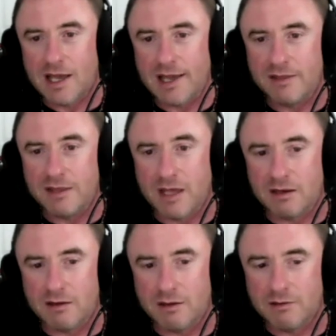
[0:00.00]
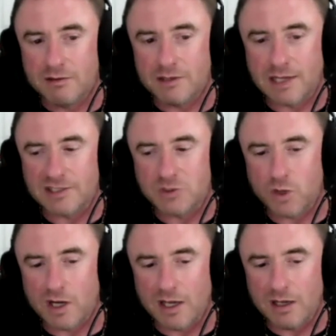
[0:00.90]
And then that's
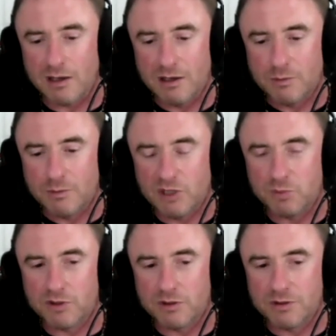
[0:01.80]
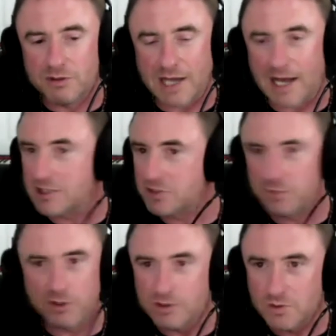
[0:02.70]
why people die
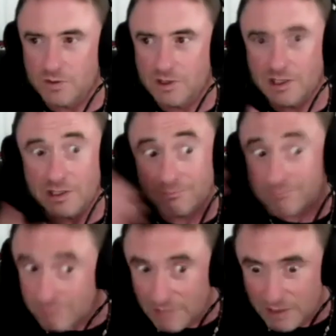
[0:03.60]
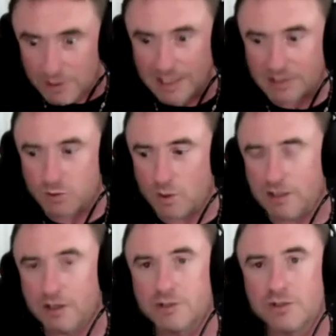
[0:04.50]
spiritually, and maybe that's why
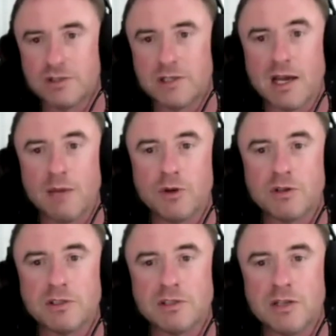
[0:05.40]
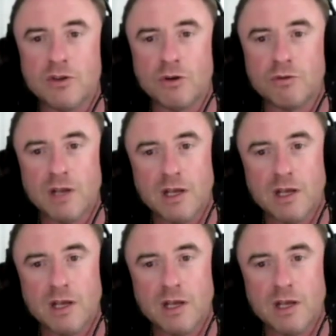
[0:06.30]
cultures die, because they don't